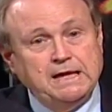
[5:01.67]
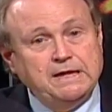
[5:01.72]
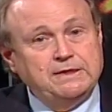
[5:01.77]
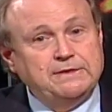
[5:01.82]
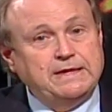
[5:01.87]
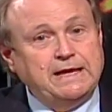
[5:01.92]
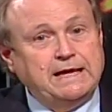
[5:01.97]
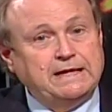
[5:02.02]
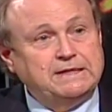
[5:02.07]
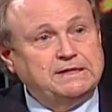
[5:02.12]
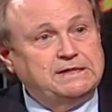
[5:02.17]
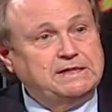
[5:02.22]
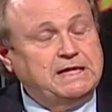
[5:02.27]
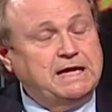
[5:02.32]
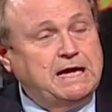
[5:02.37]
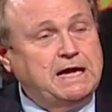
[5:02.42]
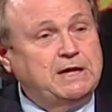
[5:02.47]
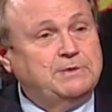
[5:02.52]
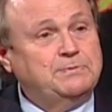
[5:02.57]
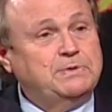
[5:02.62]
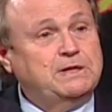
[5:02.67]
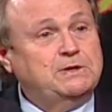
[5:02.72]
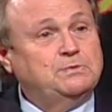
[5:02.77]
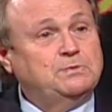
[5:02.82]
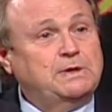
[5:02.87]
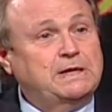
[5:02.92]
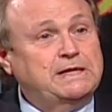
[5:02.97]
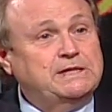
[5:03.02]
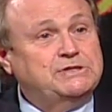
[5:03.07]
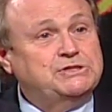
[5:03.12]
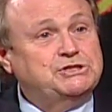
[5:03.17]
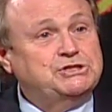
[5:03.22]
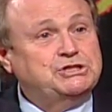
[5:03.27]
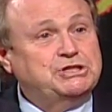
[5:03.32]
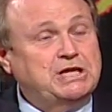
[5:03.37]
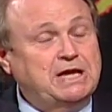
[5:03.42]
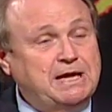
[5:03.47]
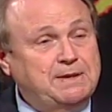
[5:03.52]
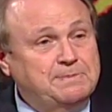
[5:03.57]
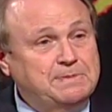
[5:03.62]
that Conrad Wise
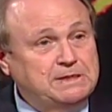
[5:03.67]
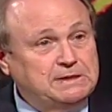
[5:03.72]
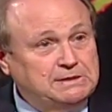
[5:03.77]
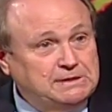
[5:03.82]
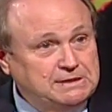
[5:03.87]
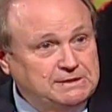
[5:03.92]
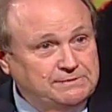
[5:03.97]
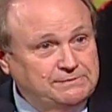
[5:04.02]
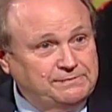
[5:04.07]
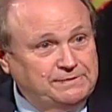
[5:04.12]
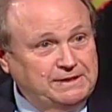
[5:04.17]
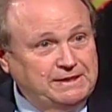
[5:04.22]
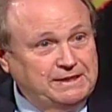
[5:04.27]
Chapman lived